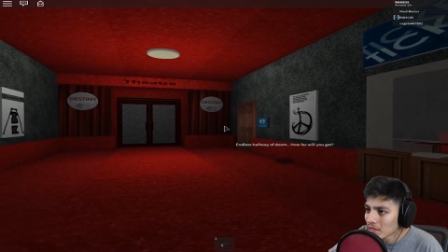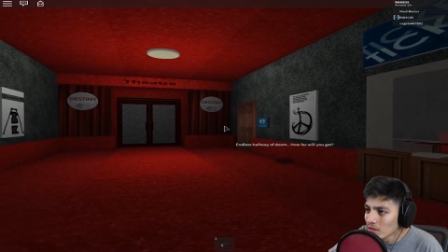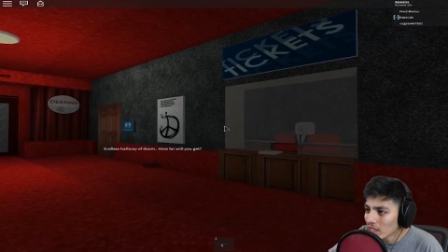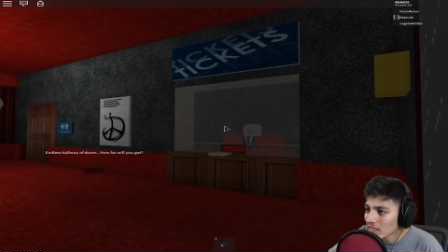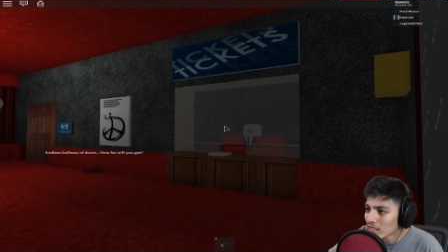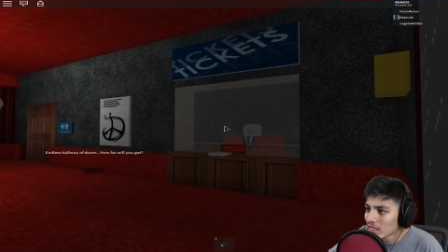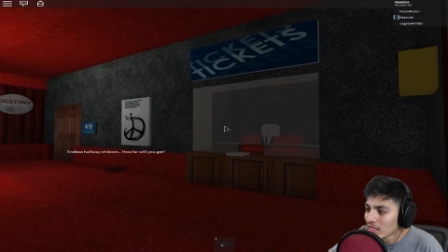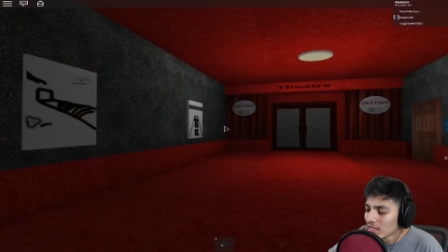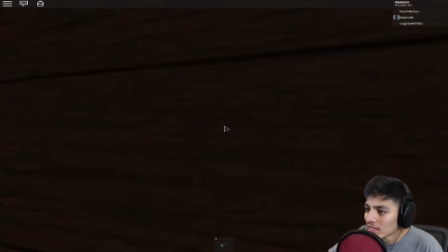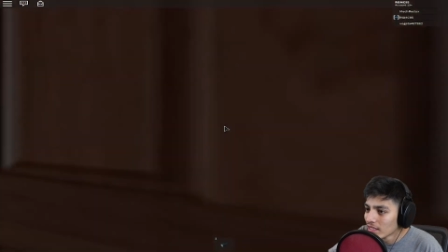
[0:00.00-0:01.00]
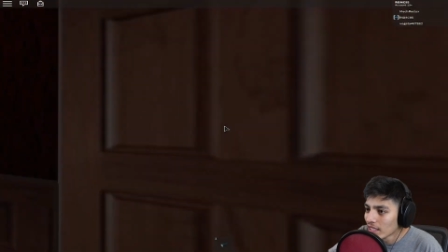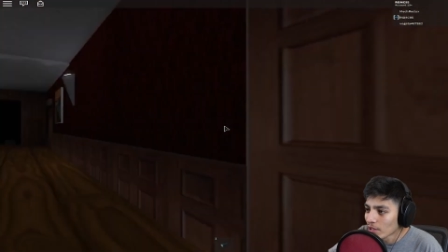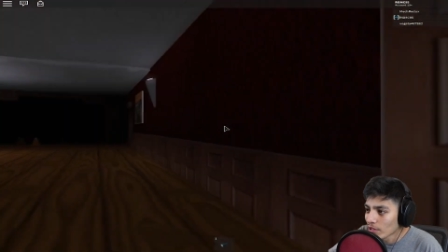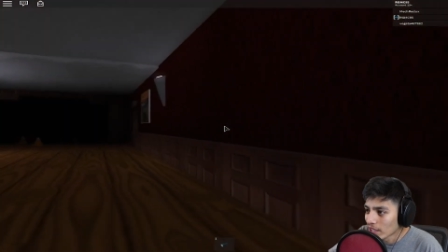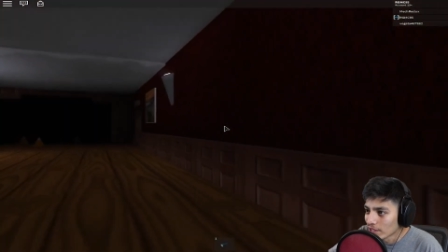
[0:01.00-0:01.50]
What? I
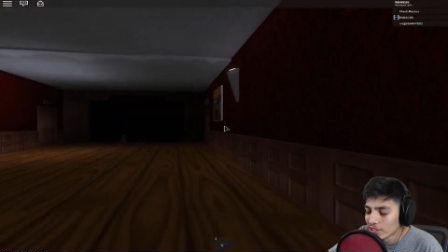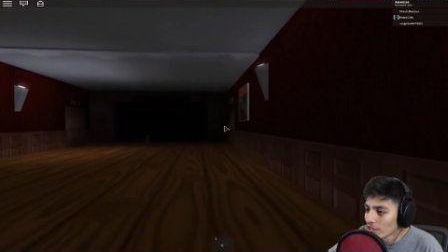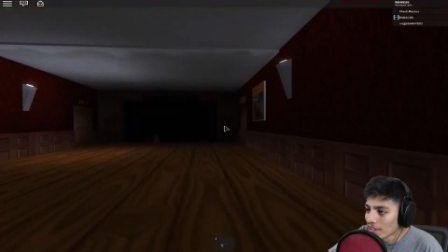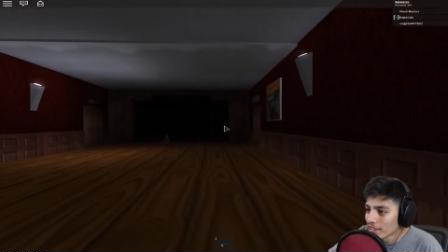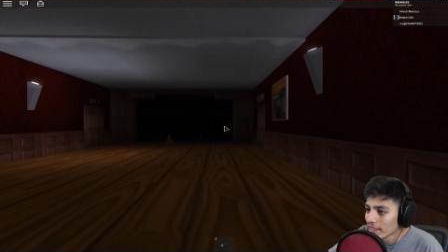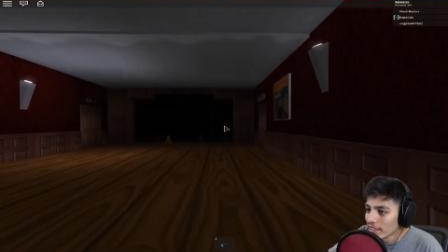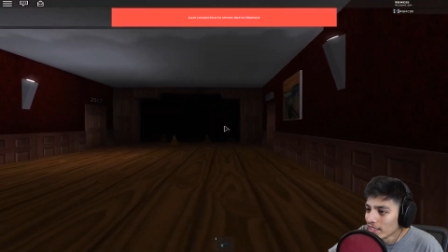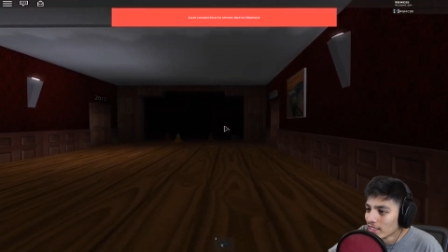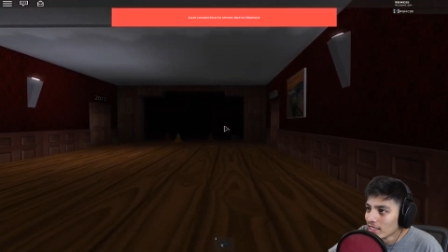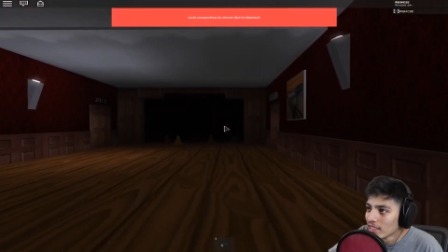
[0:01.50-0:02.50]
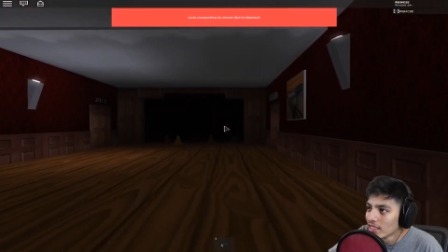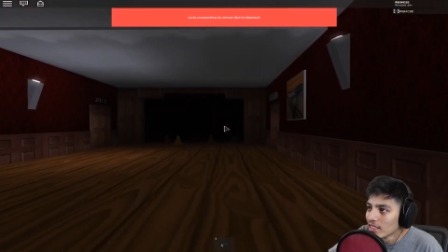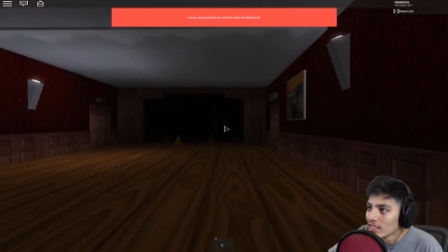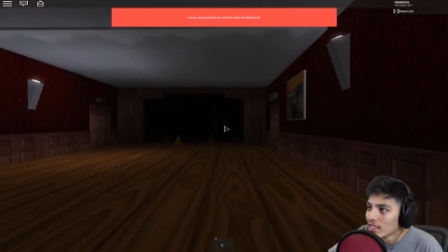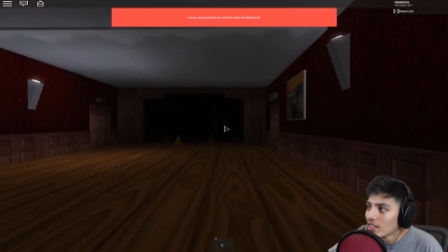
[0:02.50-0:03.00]
don't want to go into the theater.
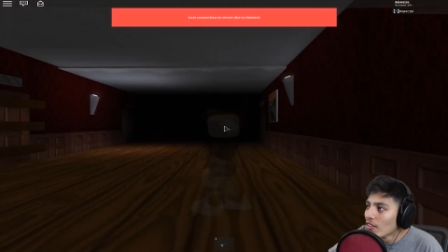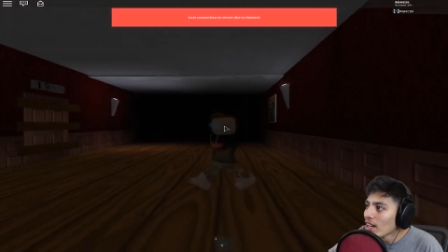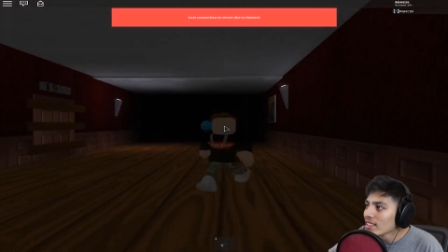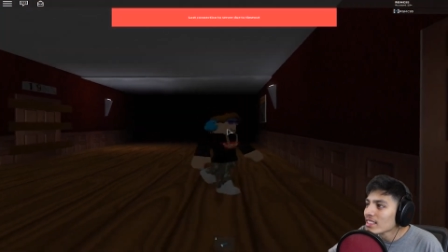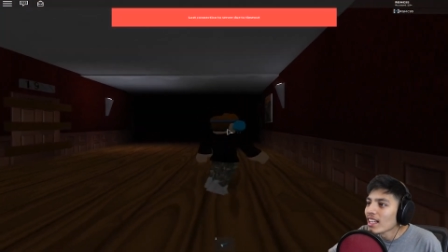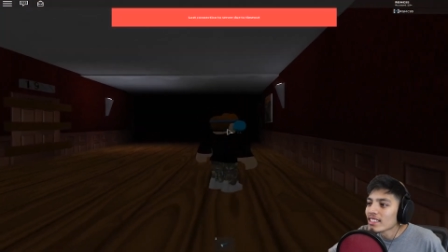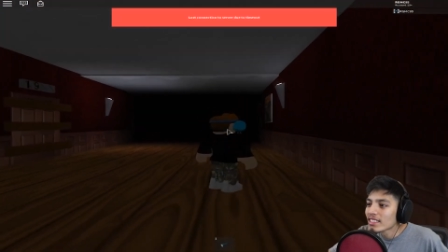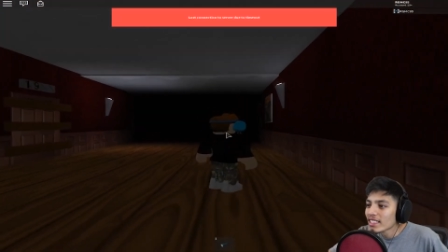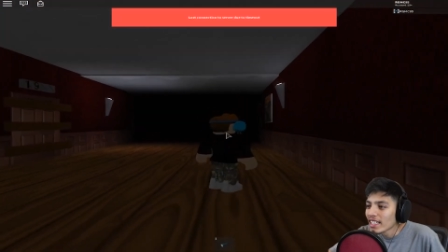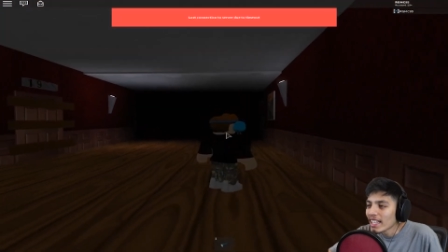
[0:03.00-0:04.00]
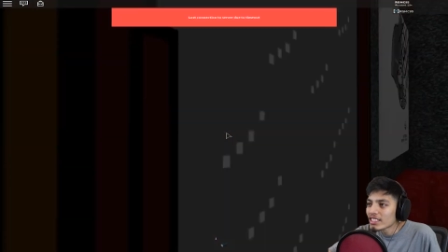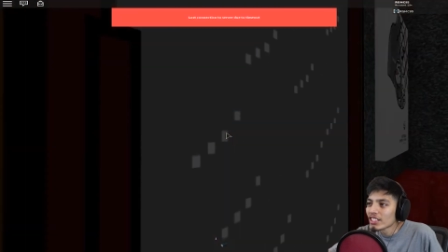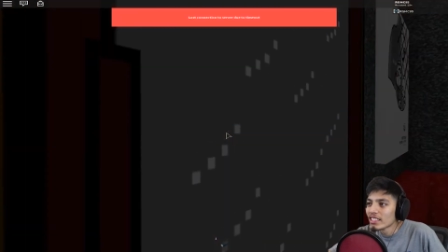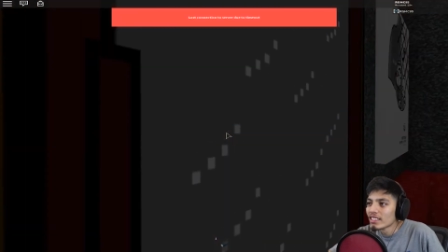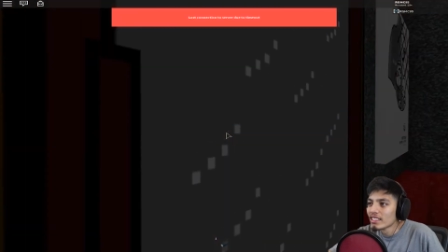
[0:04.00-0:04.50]
What? Last
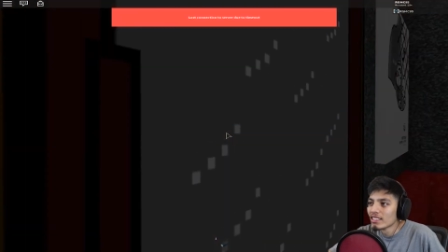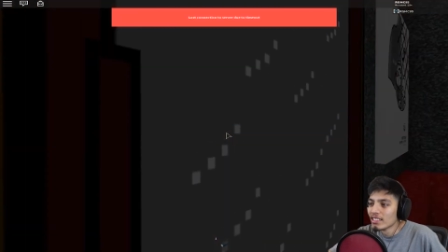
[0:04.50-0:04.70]
connection.